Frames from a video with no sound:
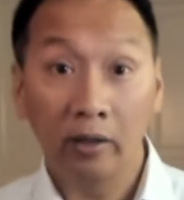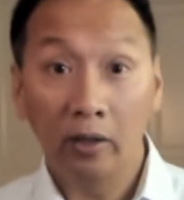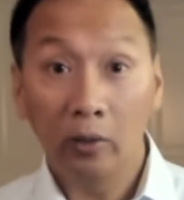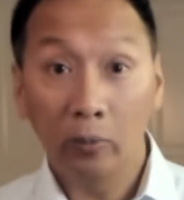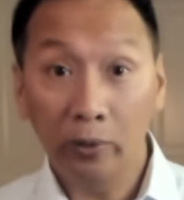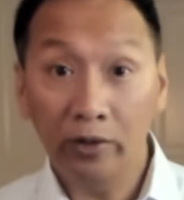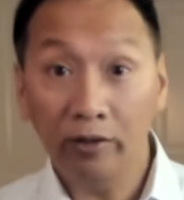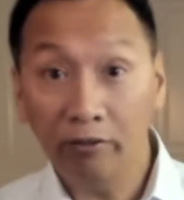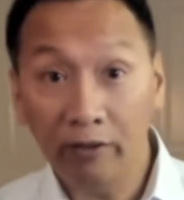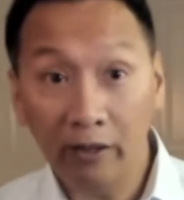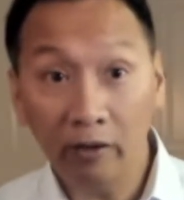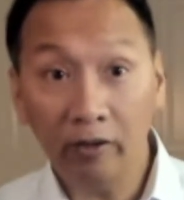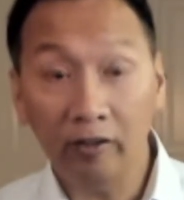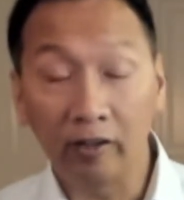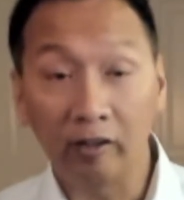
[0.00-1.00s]
with the
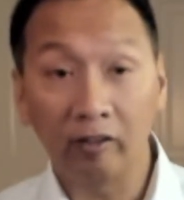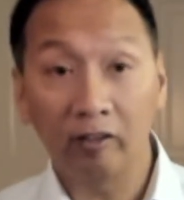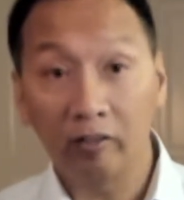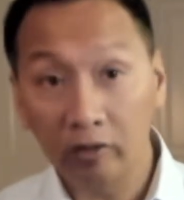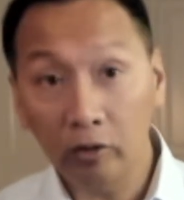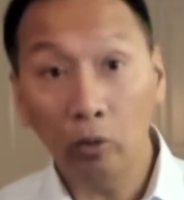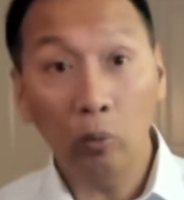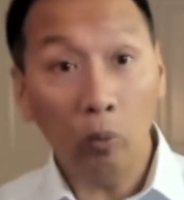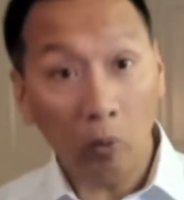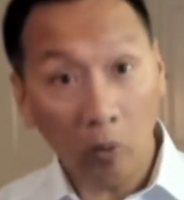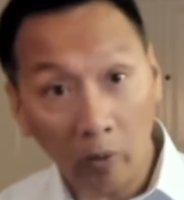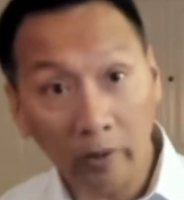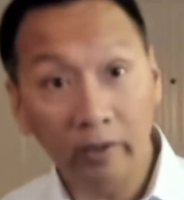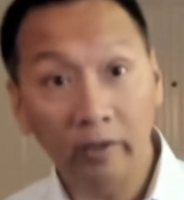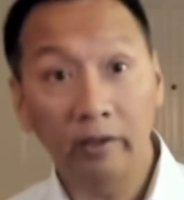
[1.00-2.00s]
Pharisees
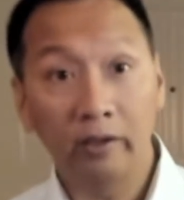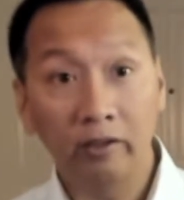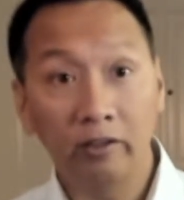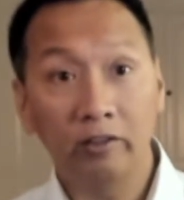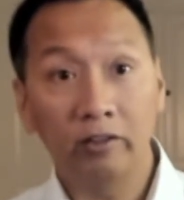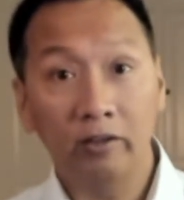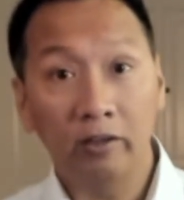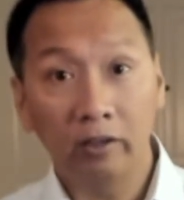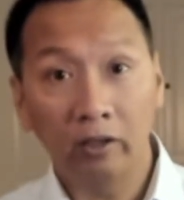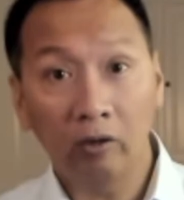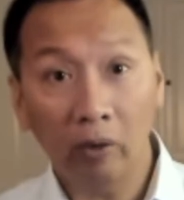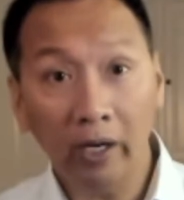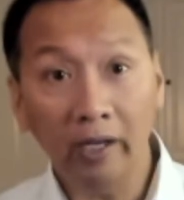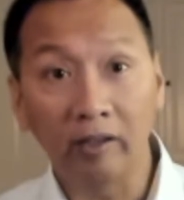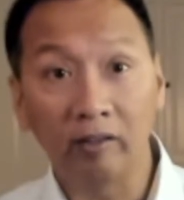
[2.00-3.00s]
toward
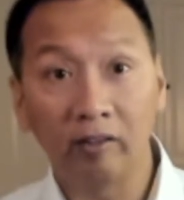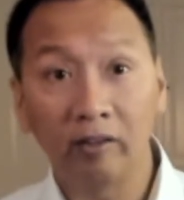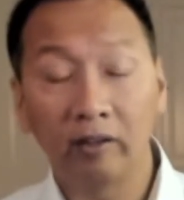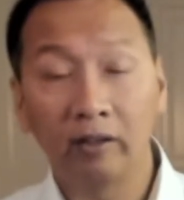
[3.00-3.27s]
Christ.